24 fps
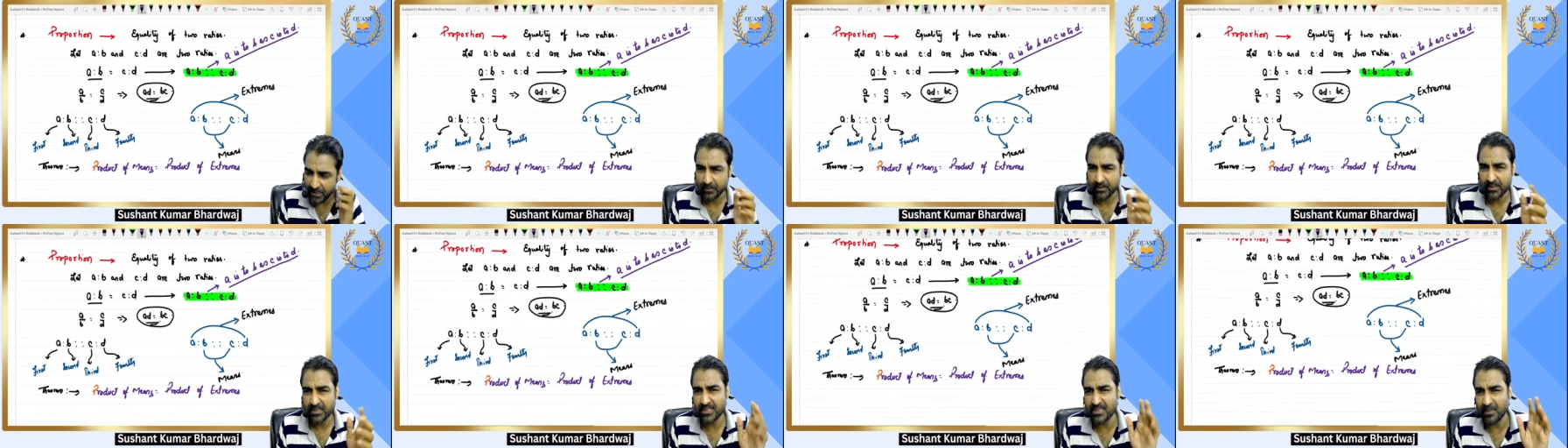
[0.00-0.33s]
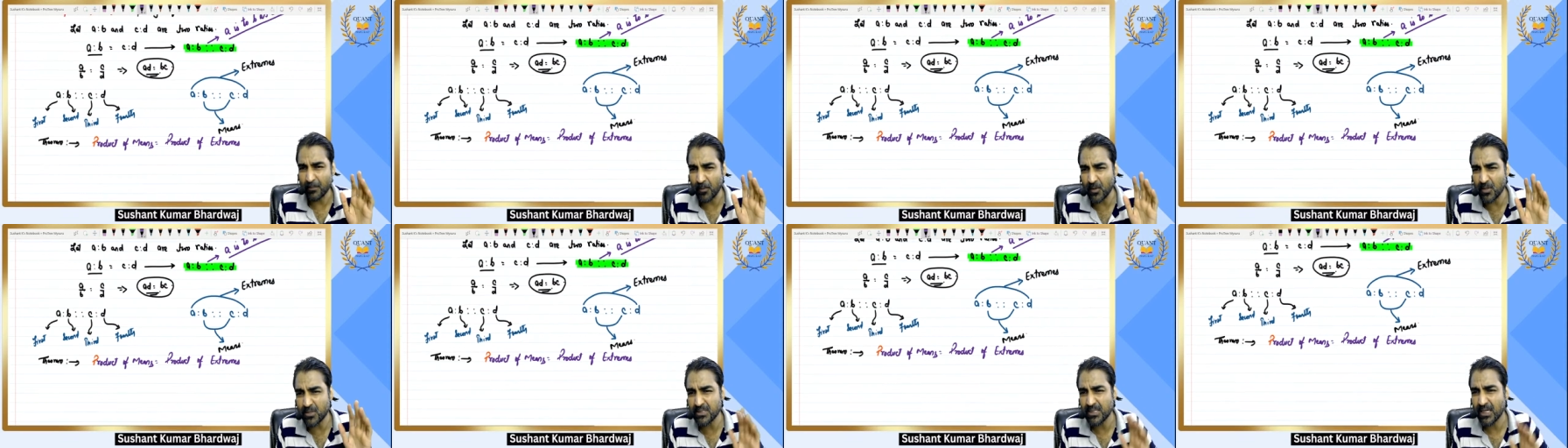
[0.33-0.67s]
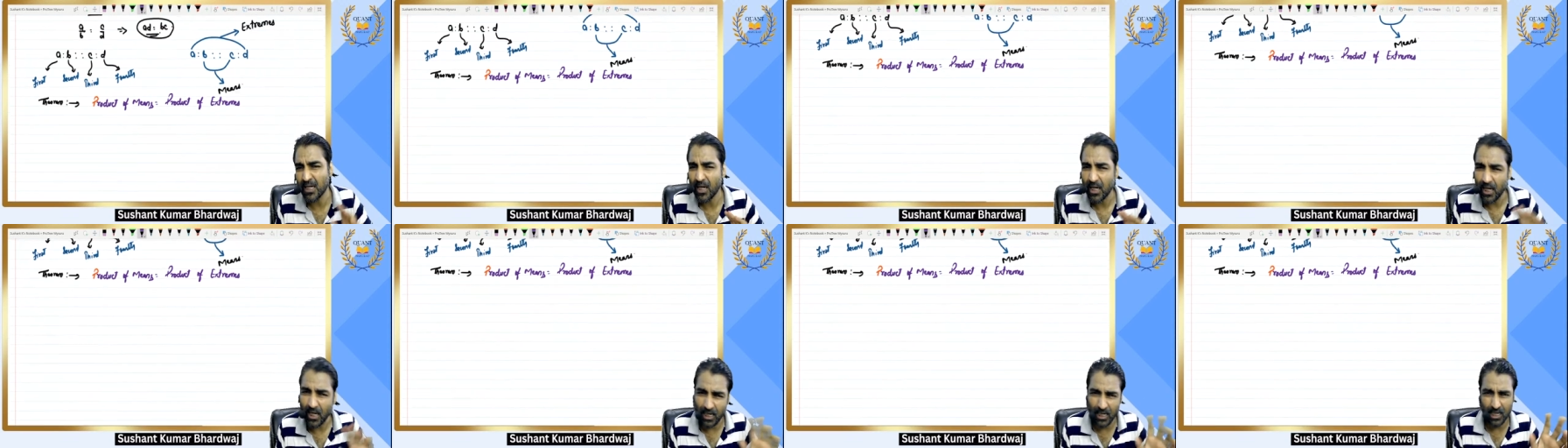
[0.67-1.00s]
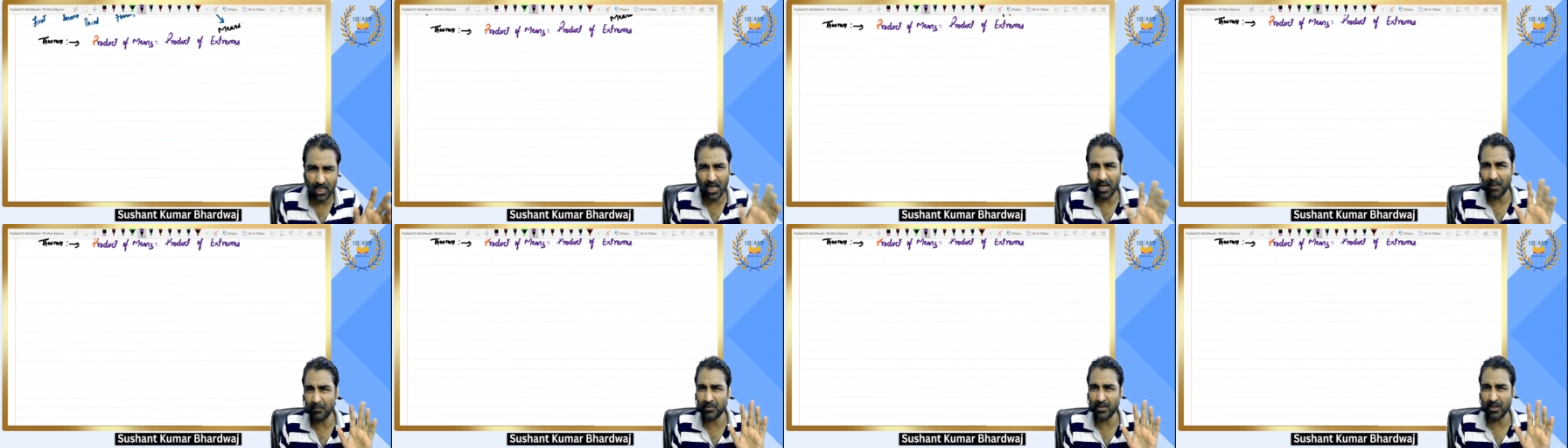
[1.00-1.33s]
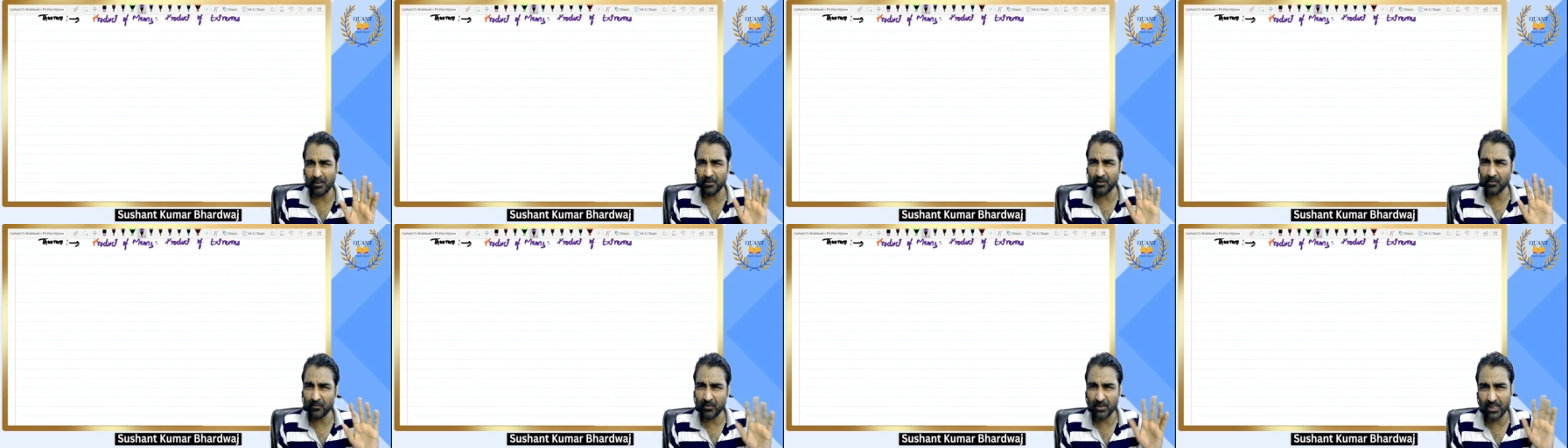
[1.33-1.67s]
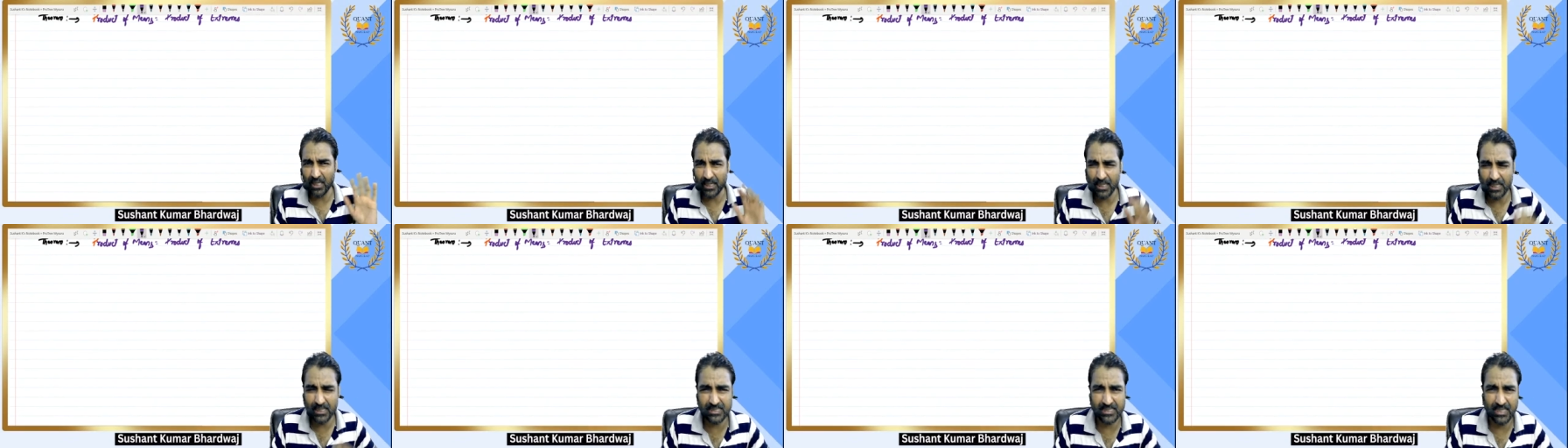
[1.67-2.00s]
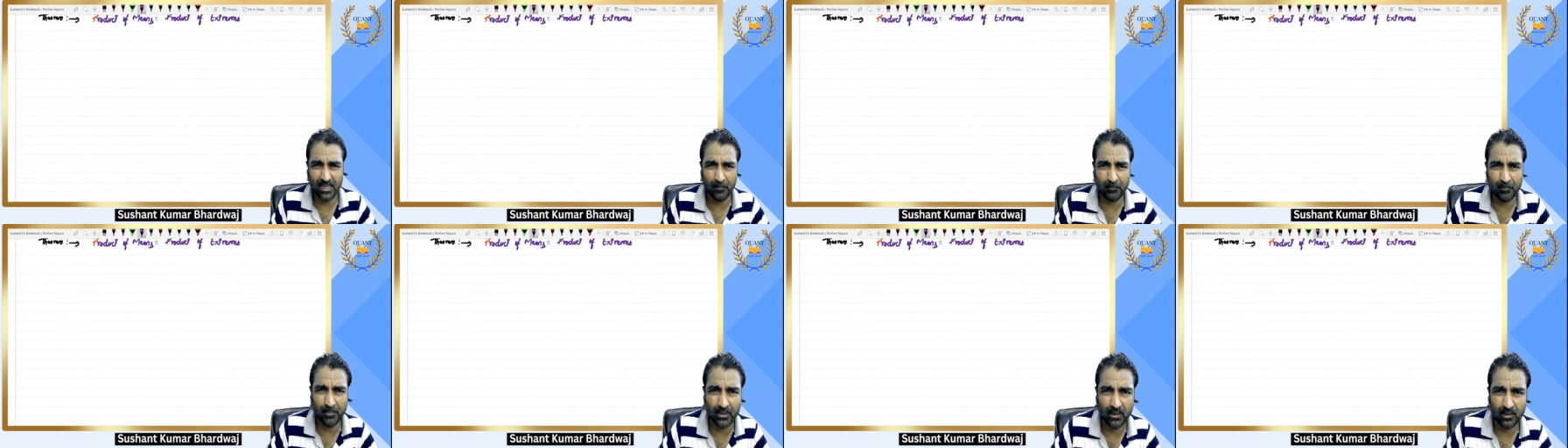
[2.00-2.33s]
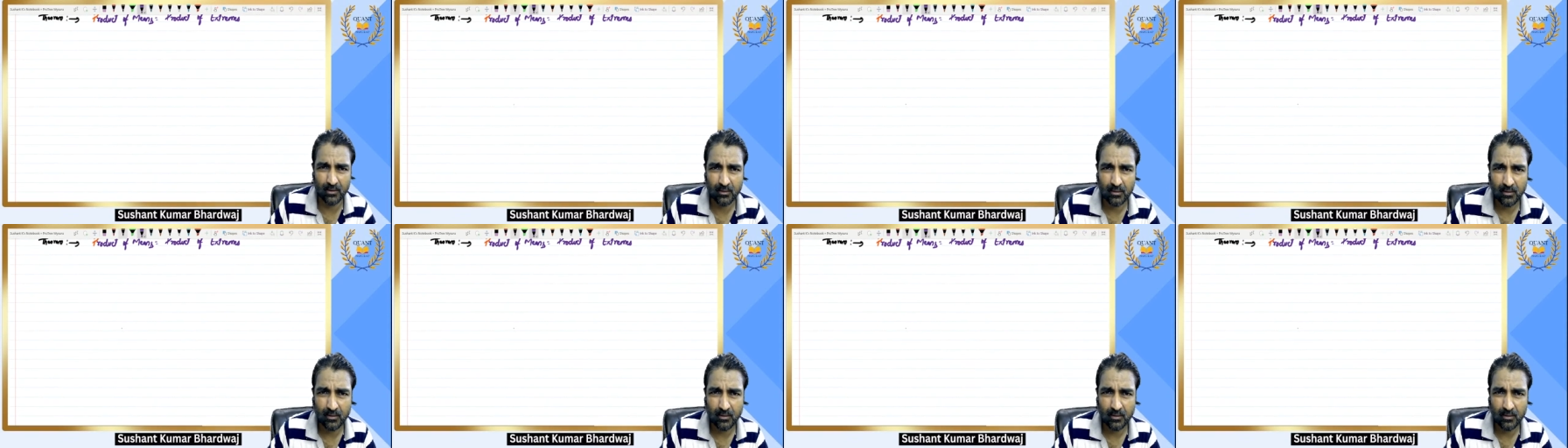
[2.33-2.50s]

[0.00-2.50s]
suppose I'm coming with an example.